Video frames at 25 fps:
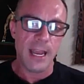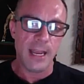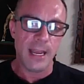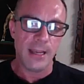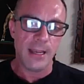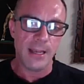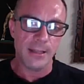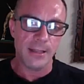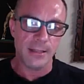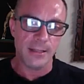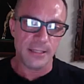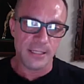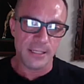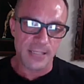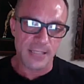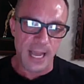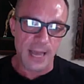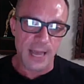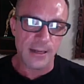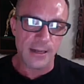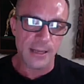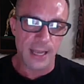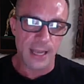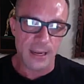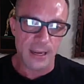can't get this
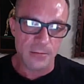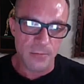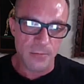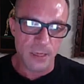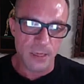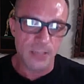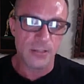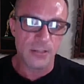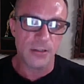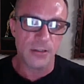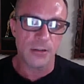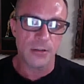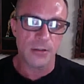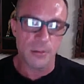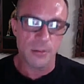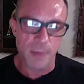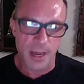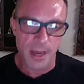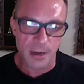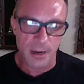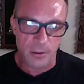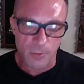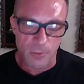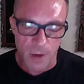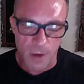guy to gain muscle no
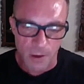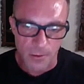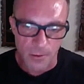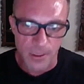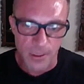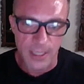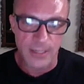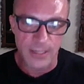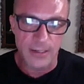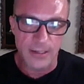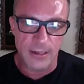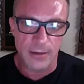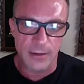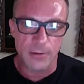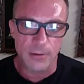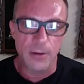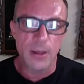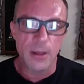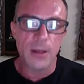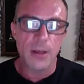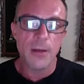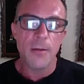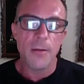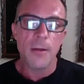matter what we do.